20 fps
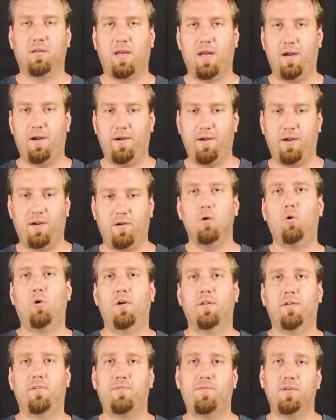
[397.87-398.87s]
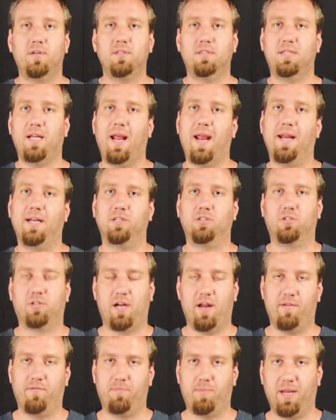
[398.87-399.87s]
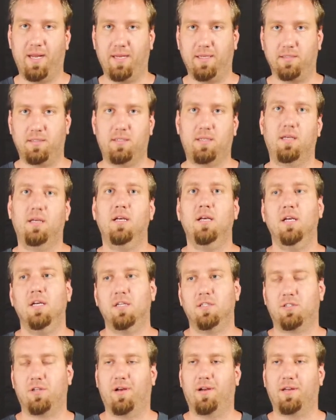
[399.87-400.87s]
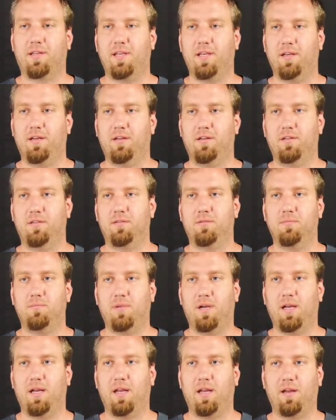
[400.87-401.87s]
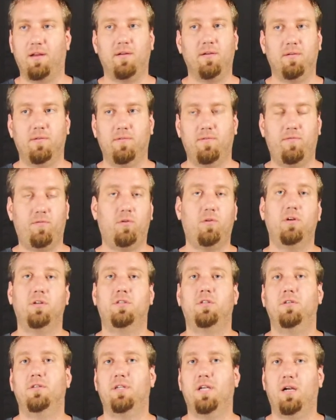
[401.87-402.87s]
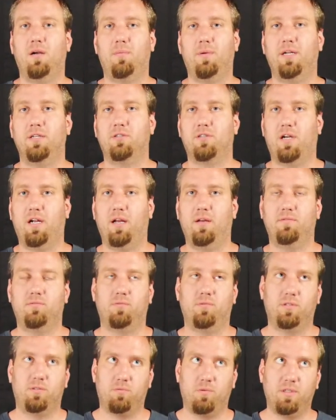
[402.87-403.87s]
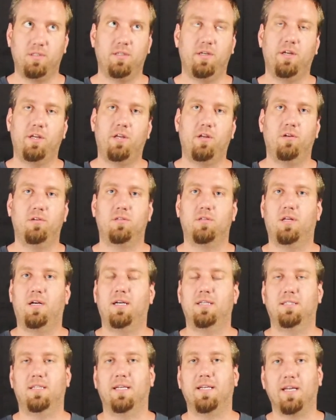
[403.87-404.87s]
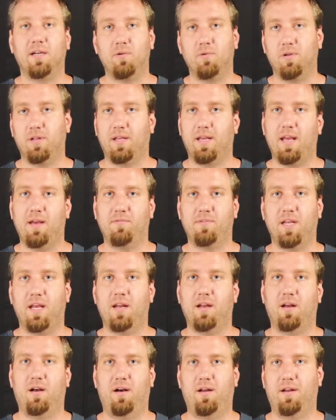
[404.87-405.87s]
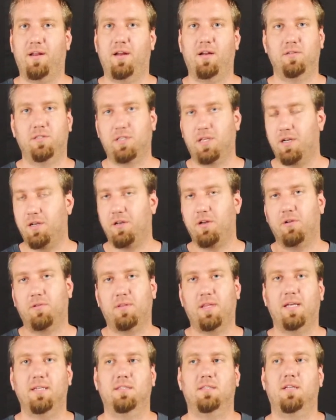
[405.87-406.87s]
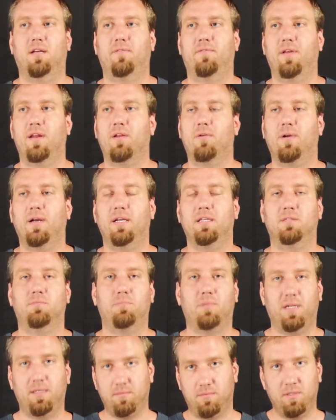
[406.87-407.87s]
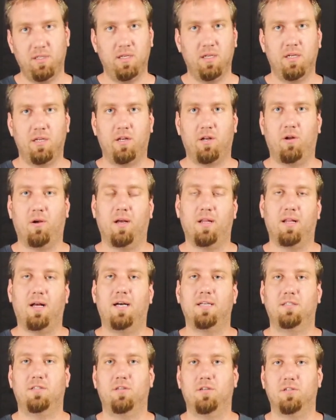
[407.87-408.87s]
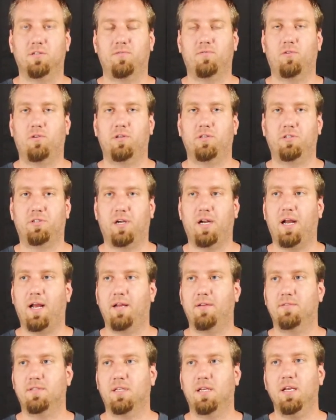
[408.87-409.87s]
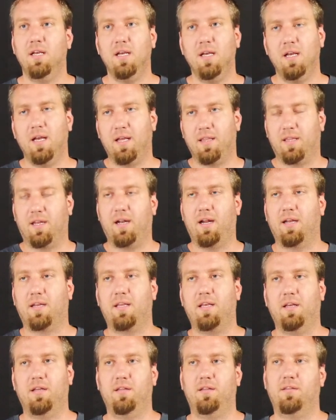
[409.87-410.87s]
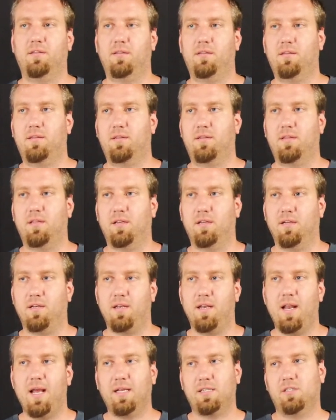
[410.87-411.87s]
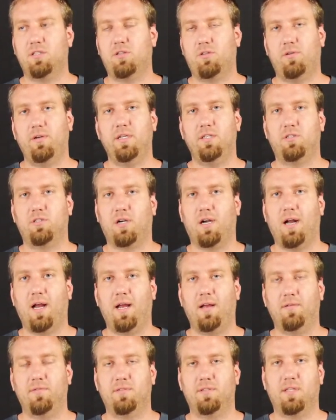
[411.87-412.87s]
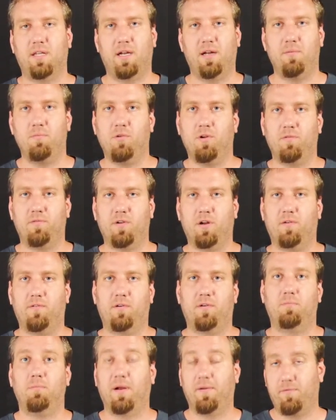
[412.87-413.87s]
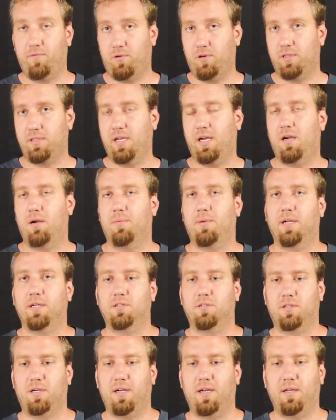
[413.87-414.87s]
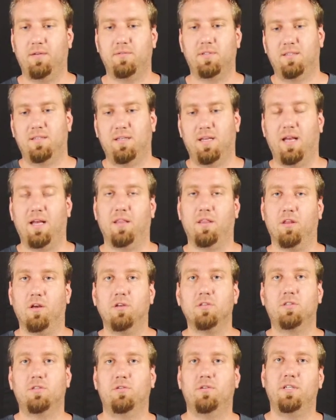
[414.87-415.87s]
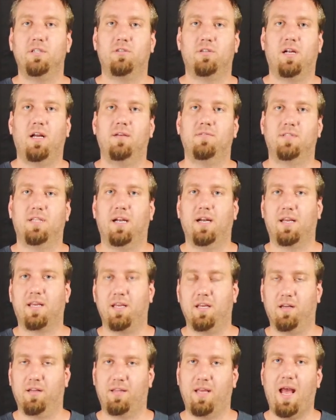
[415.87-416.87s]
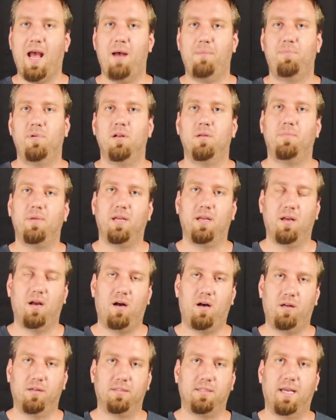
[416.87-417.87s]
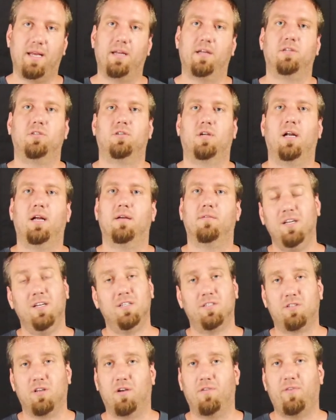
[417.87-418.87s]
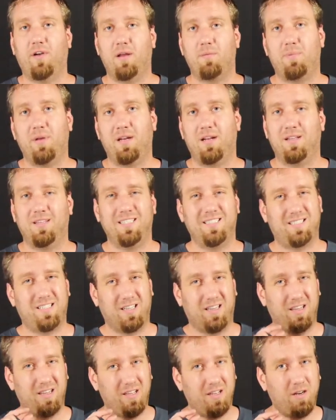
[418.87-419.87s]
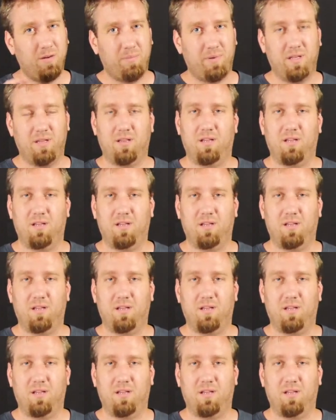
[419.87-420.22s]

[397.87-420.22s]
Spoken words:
carrier, or the first 8 drive bays. So I'd killed my 4 2-terabyte drives, which wasn't a huge loss. I didn't really have data on it. I was going to nuke that stuff anyways, but, you know, I lost those 4 drives. And then I'd killed the next 3 drives that I'd moved over, my 4-terabyte drives. And those 3 drives that I killed happened to be all data drives. So if I'd been at least a little bit